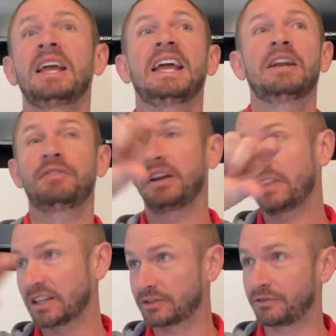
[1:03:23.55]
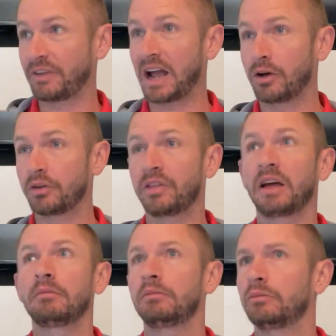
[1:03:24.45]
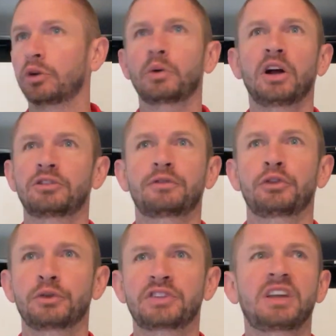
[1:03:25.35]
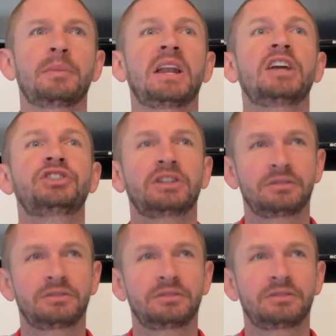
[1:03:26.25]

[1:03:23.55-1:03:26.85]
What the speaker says: And if anything is found that requires further examination,